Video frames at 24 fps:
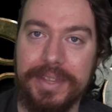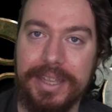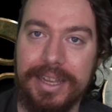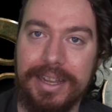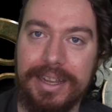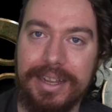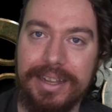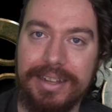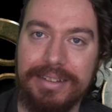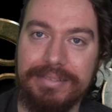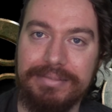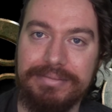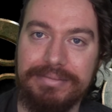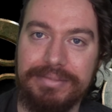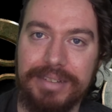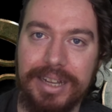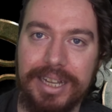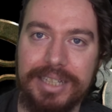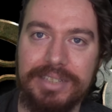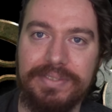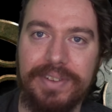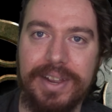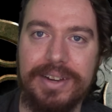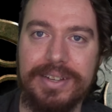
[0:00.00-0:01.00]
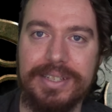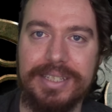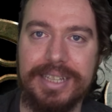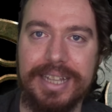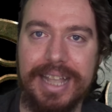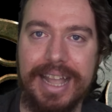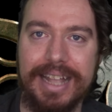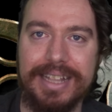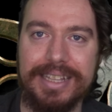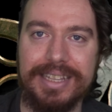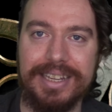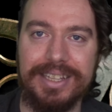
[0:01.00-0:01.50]
uh, as far as the
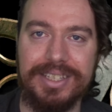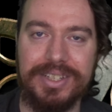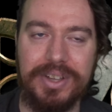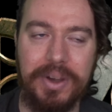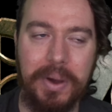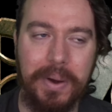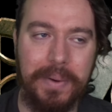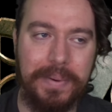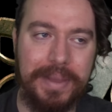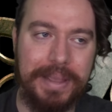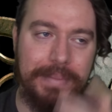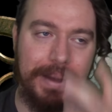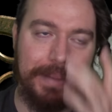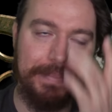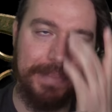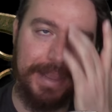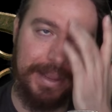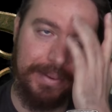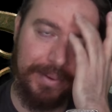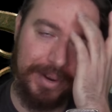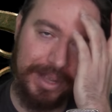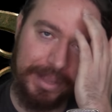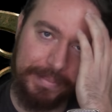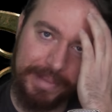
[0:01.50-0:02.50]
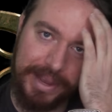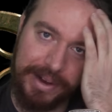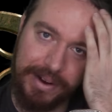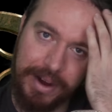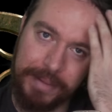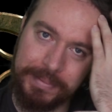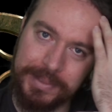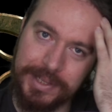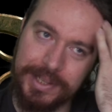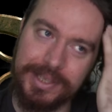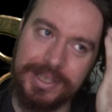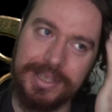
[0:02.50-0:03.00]
candidates go, he might be one of the better
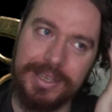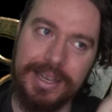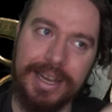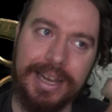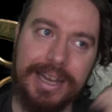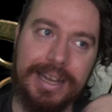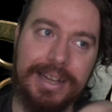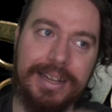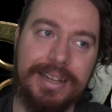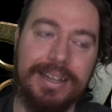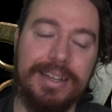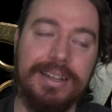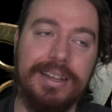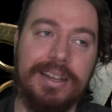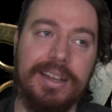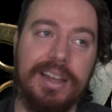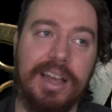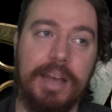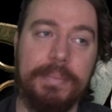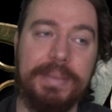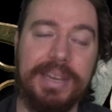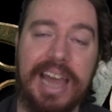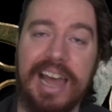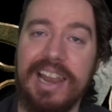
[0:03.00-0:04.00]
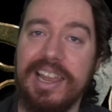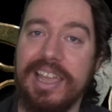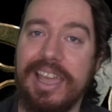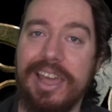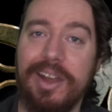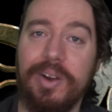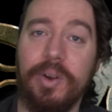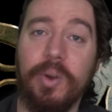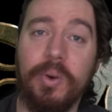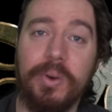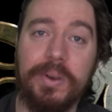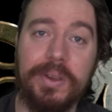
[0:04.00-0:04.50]
options. Uh, I mean,
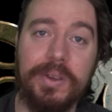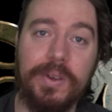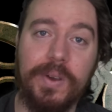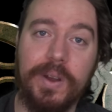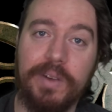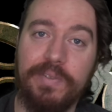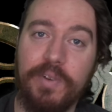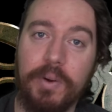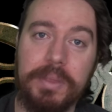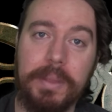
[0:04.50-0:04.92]
Alligator Loki, you could form